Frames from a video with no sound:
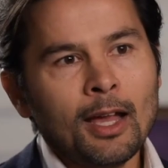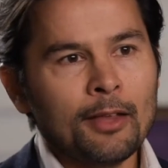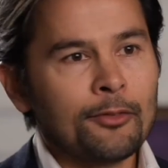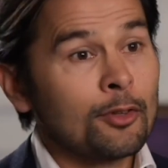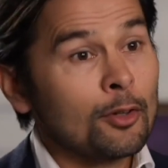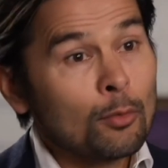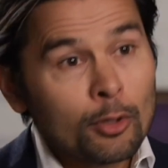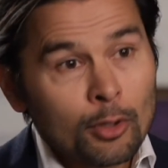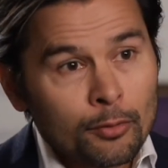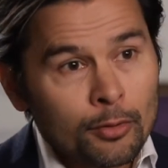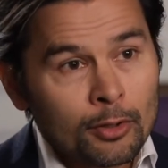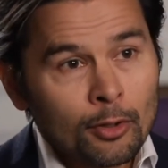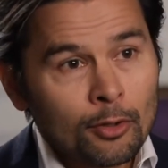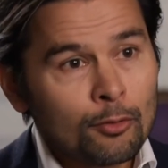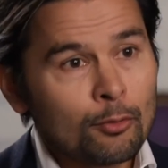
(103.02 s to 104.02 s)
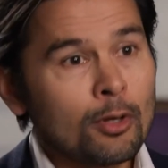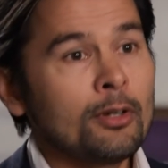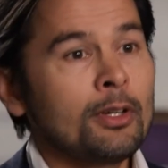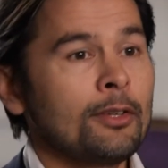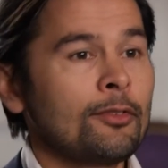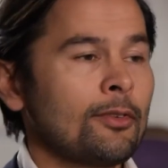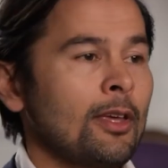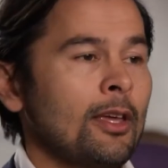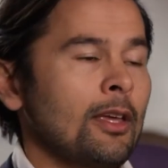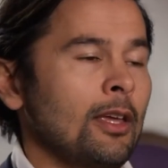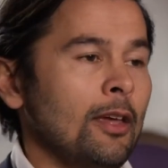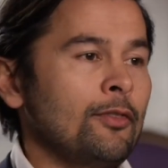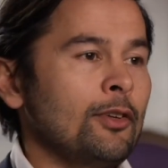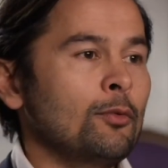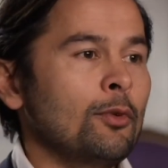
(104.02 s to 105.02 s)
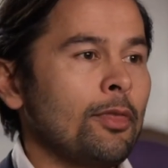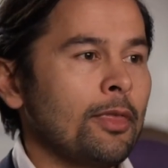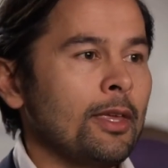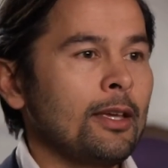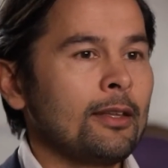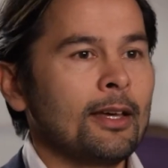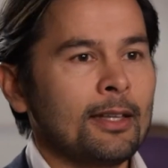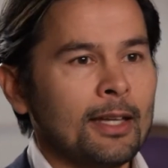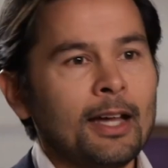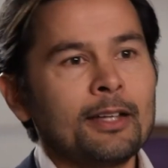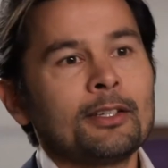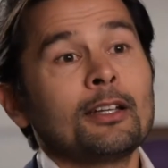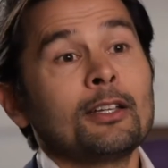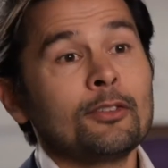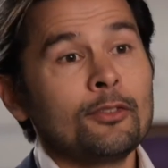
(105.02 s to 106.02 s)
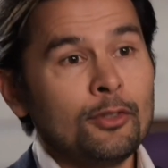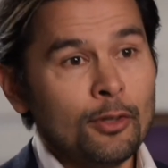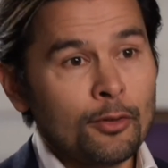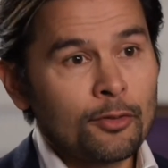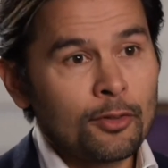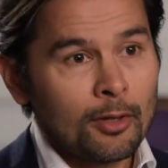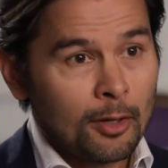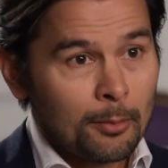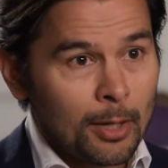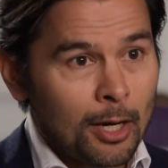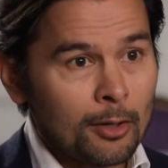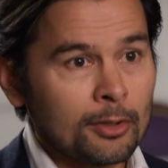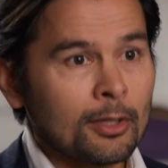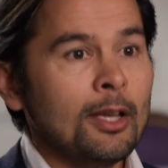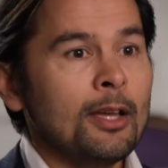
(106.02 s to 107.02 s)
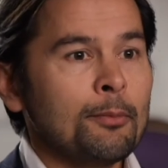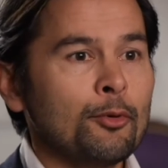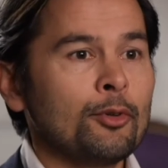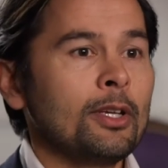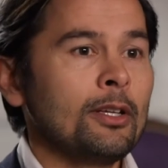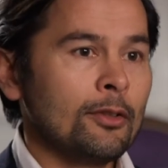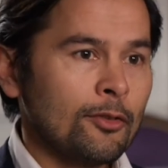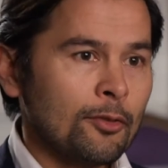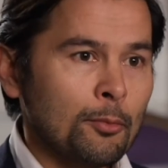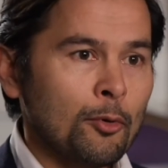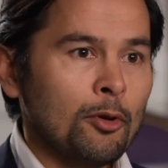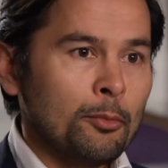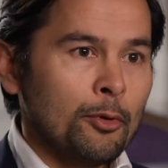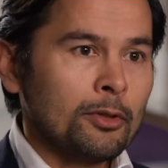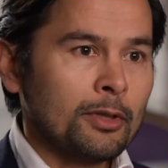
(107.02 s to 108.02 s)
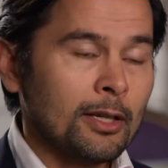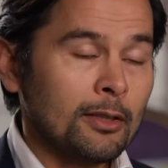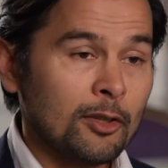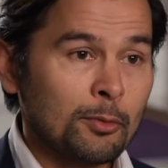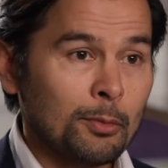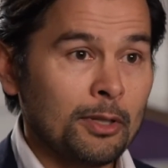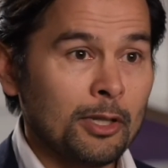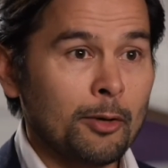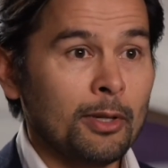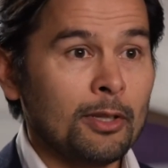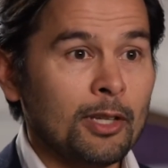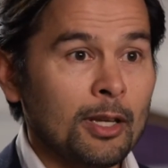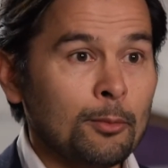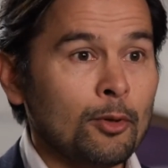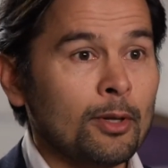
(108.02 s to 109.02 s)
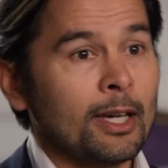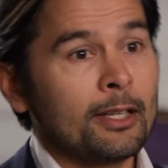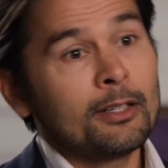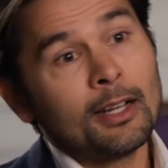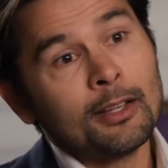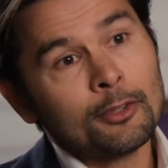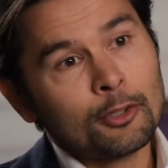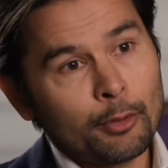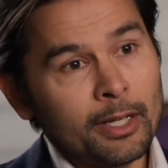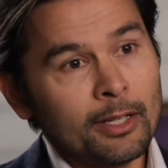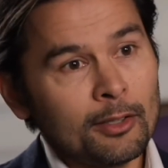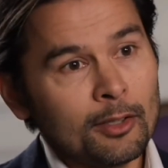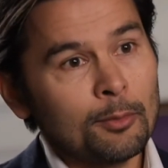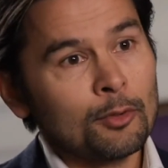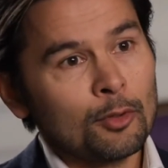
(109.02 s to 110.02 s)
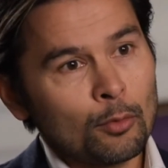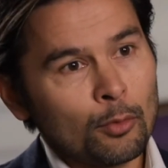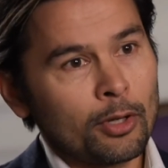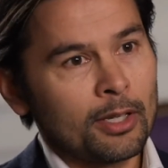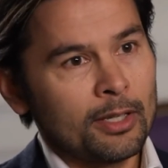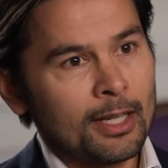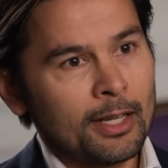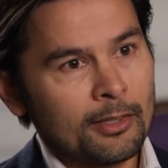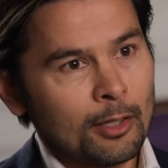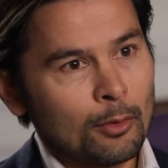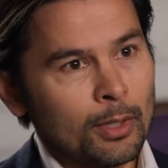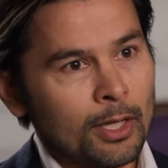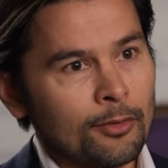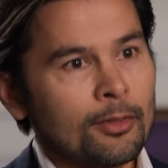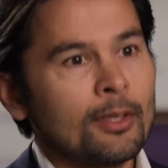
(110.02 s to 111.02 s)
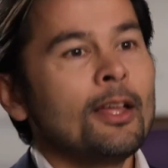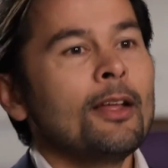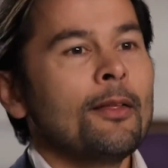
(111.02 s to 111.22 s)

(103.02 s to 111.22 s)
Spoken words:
And so what often goes wrong is if you would think that Agile is just about putting the small multidisciplinary team together and training them to work in Agile ways.